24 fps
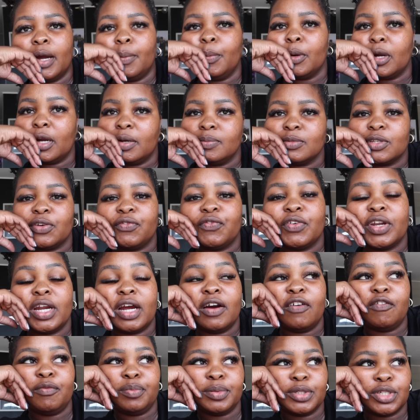Gamma comes off at
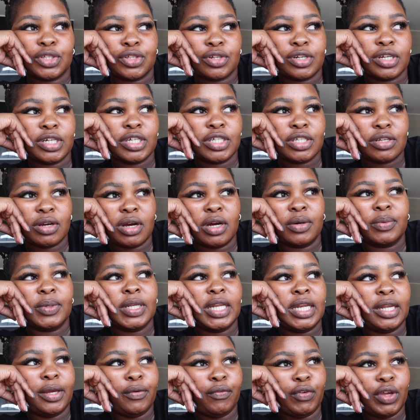3:30, so I will
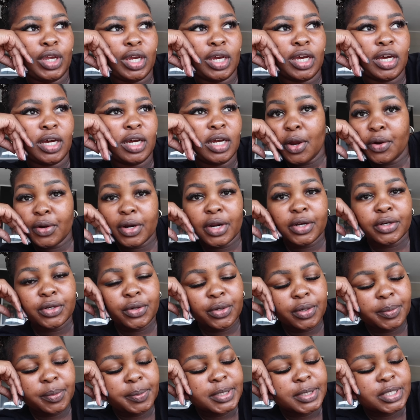leave here around
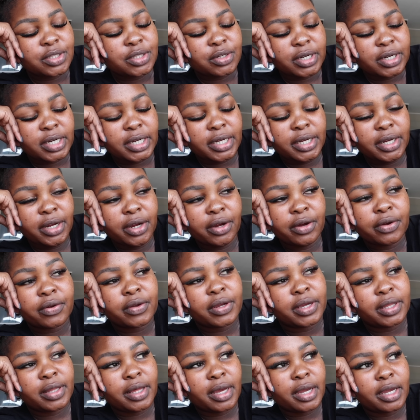3:15.
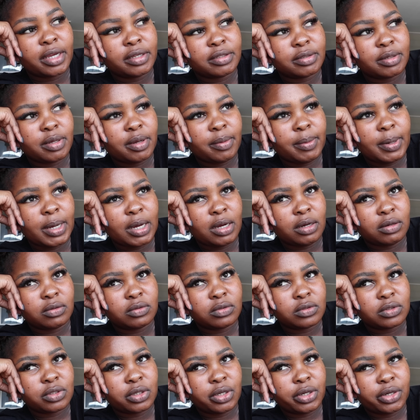Okay, that gives me
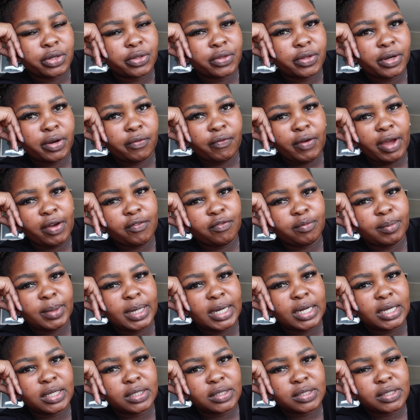about 35
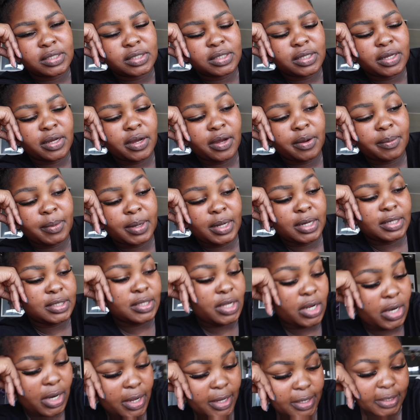minutes. I'm gonna
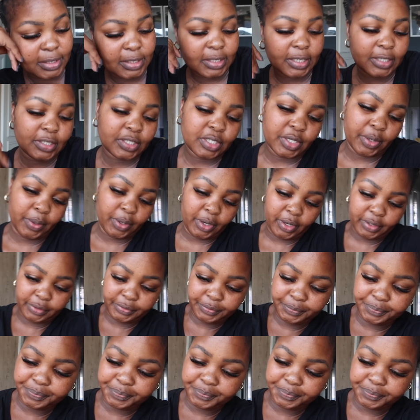start editing so long